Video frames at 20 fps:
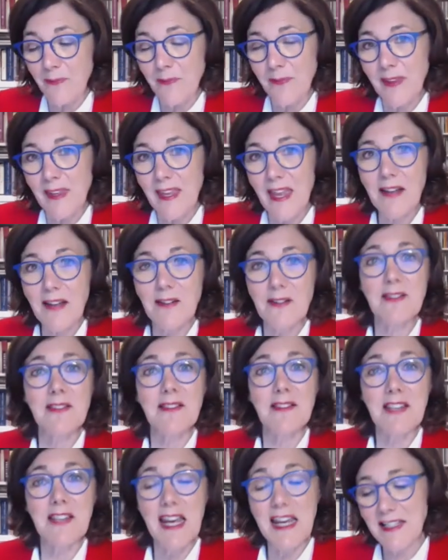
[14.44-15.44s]
Now,
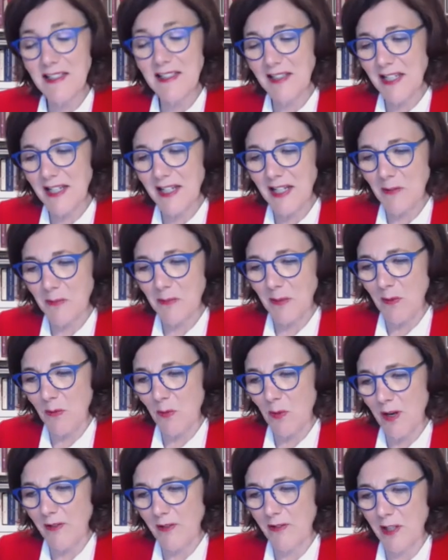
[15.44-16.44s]
Daisy has been
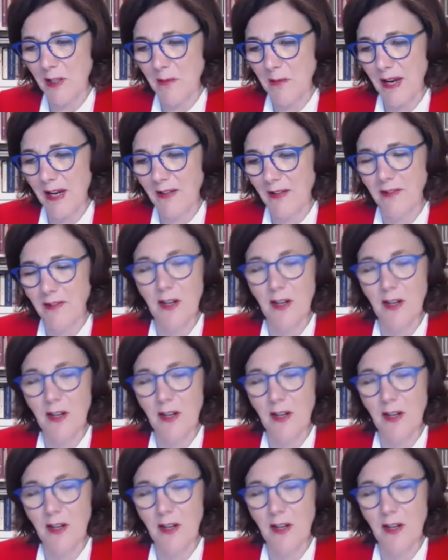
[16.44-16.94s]
wondering about